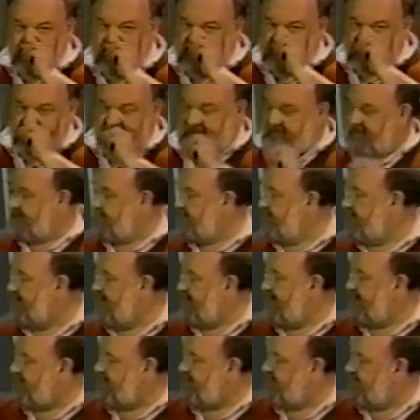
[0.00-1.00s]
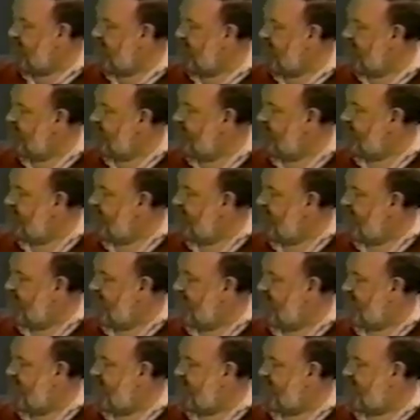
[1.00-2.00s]
the thing we'd like to do
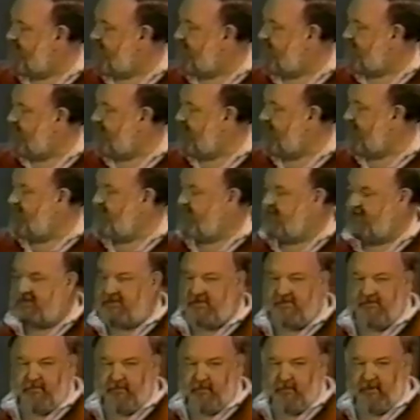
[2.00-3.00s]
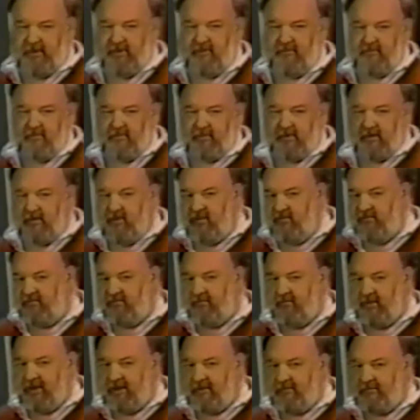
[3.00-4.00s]
is get this transition point where it goes
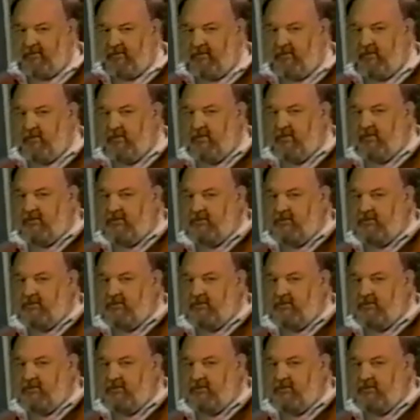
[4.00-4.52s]
from laminar